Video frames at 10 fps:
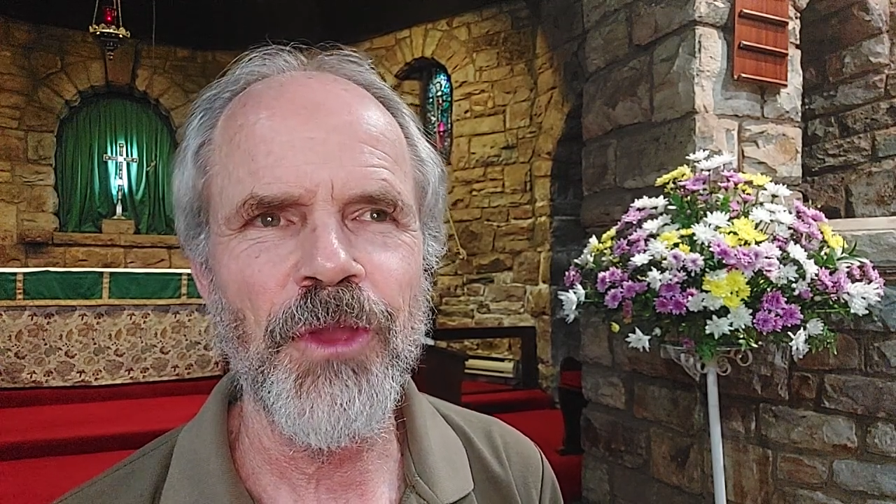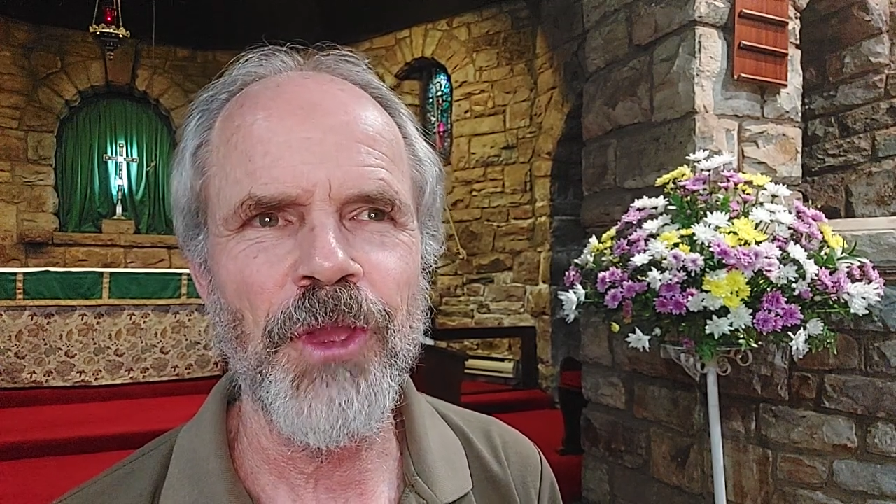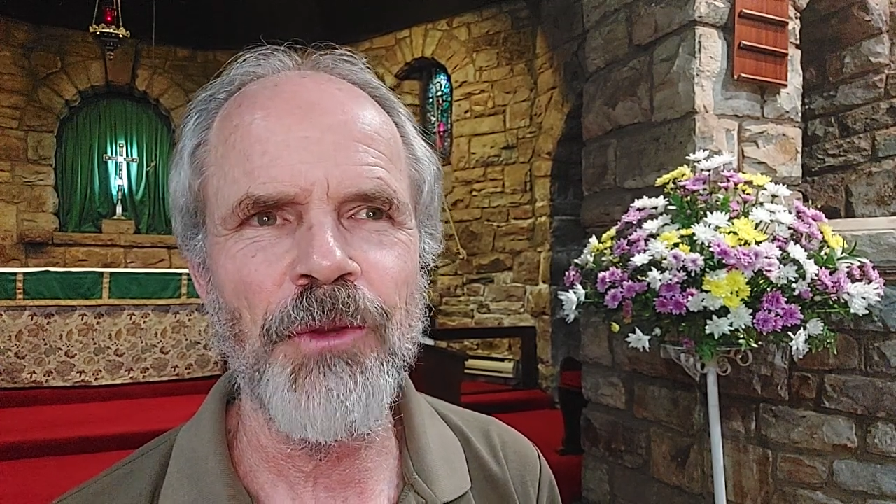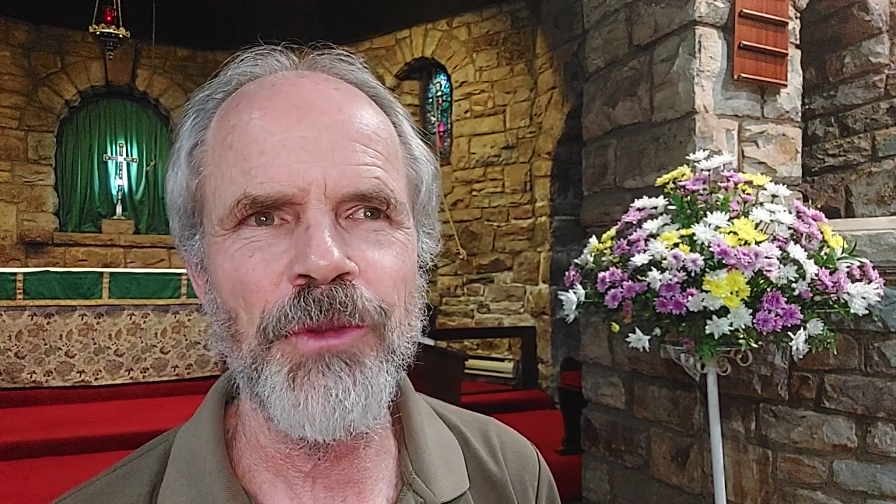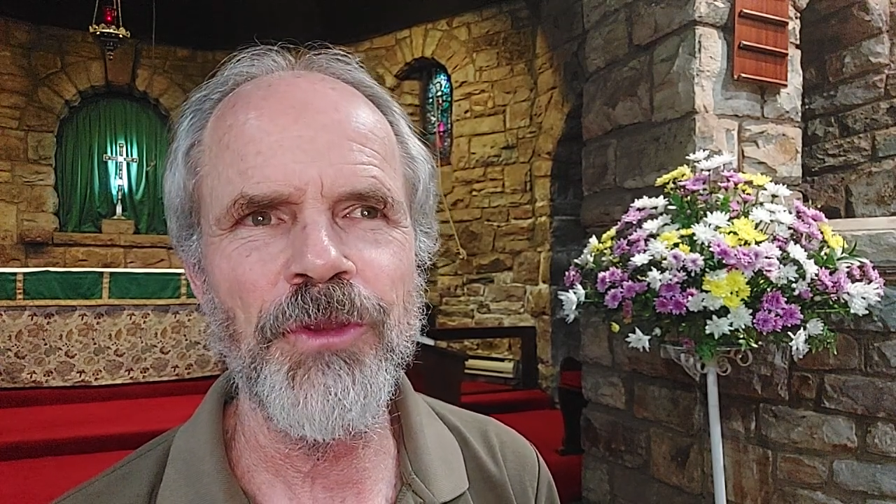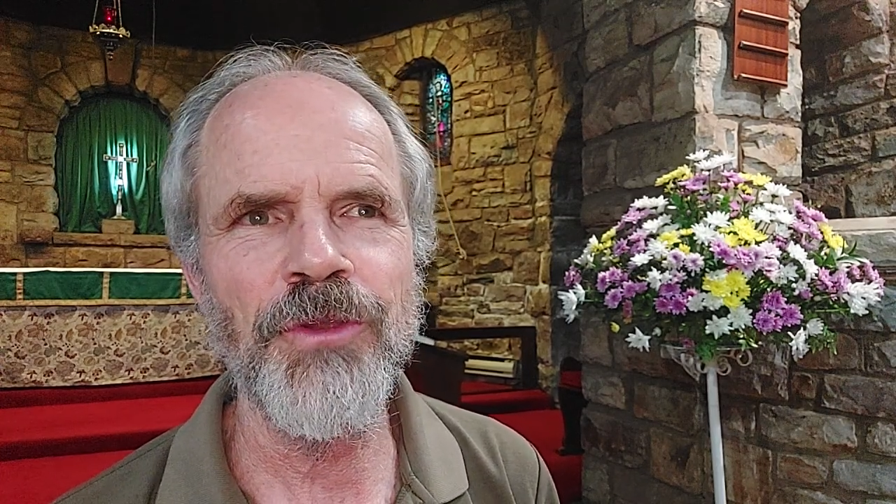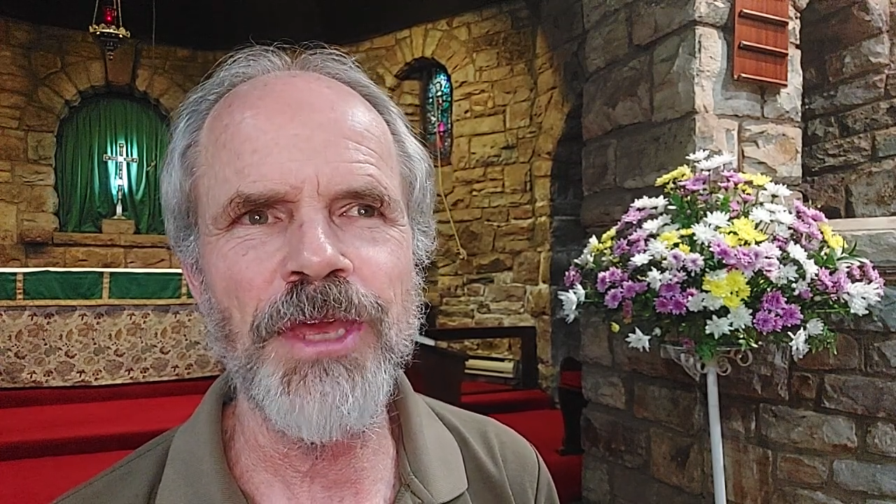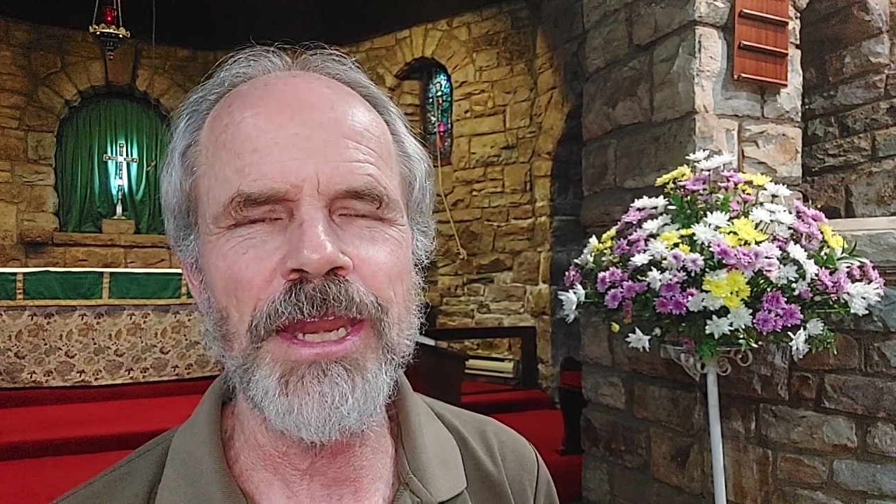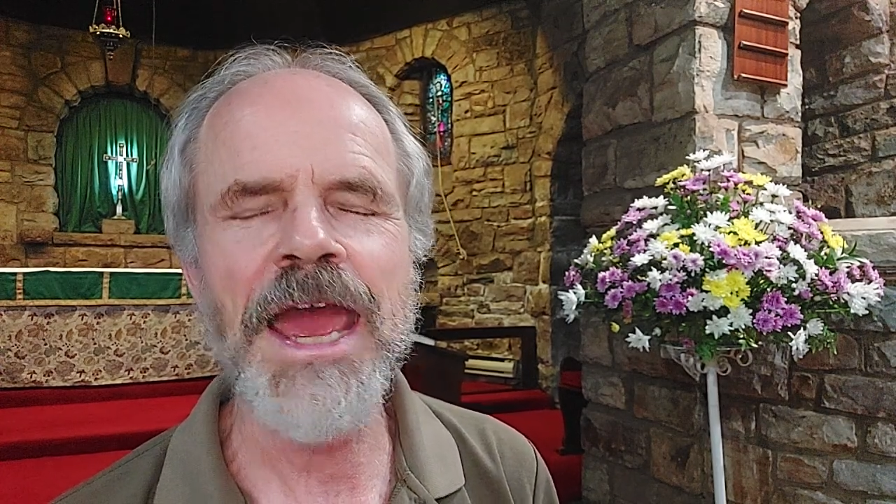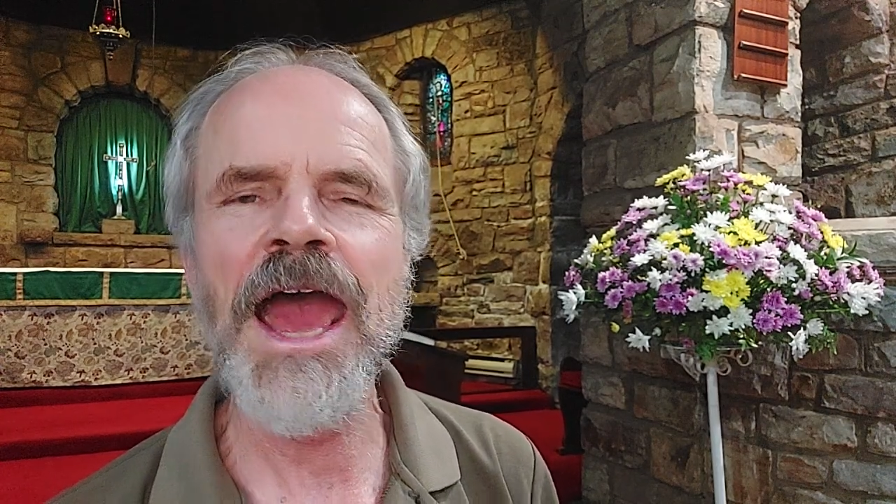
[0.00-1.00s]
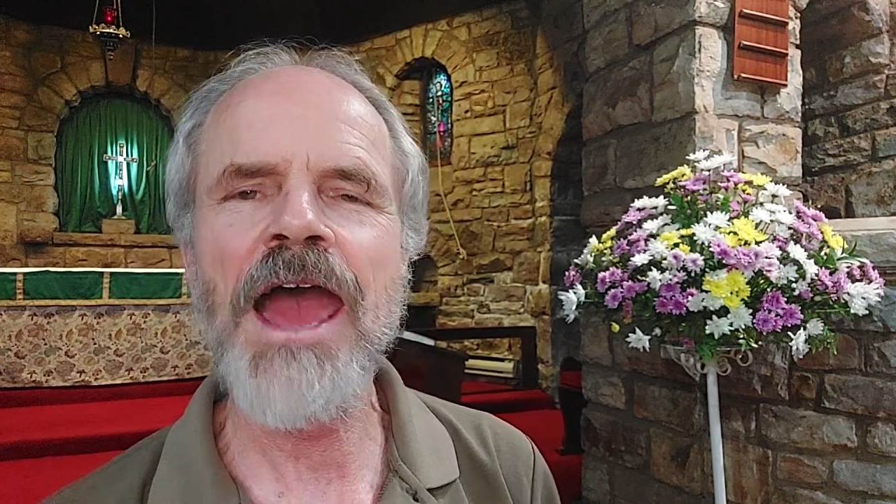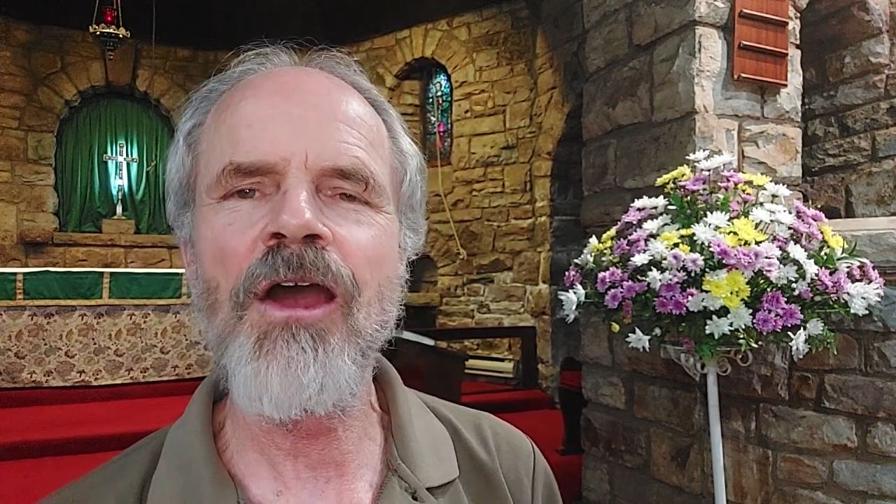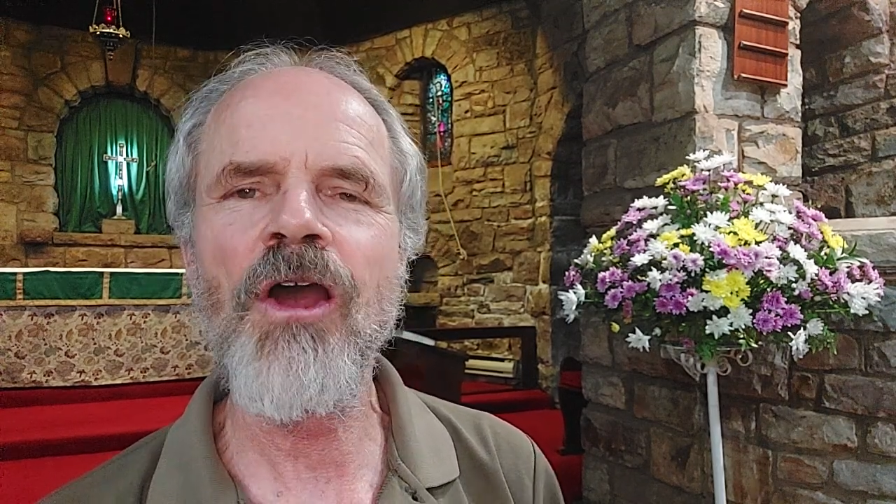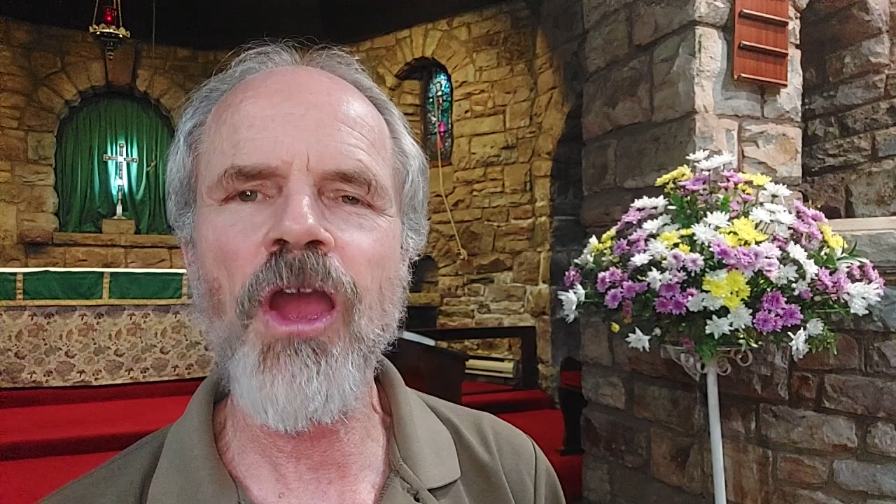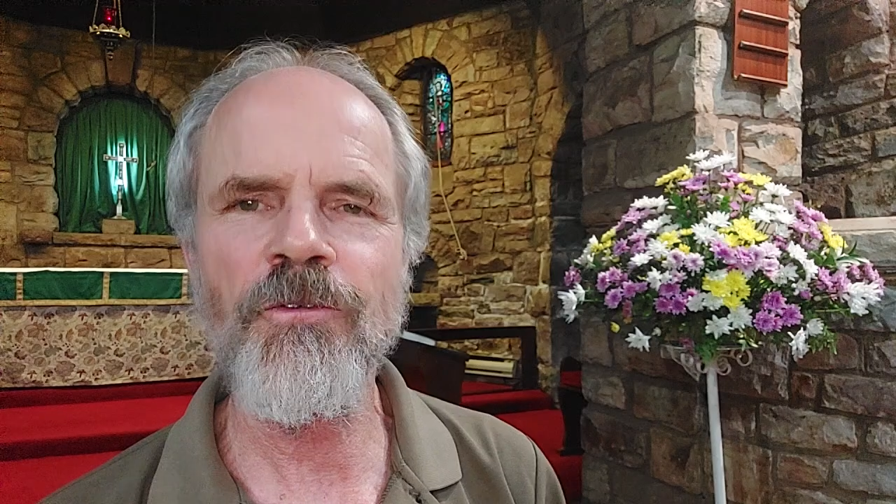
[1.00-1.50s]
And we do that
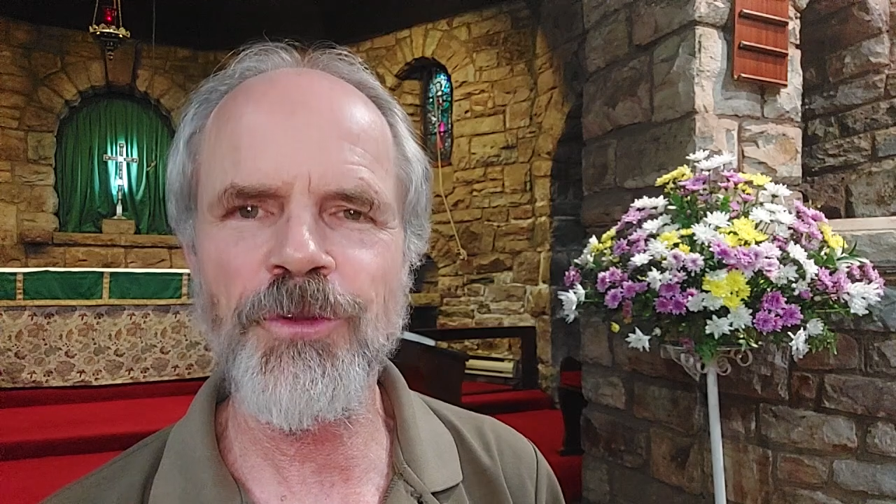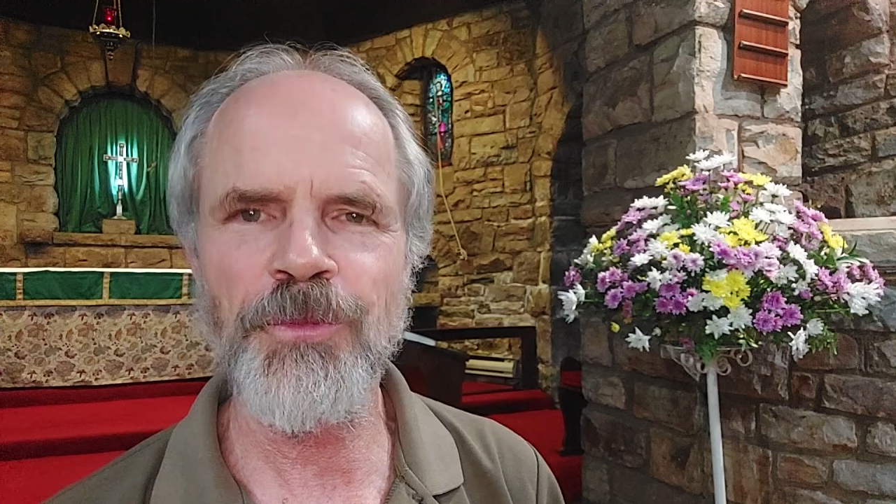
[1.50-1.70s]
after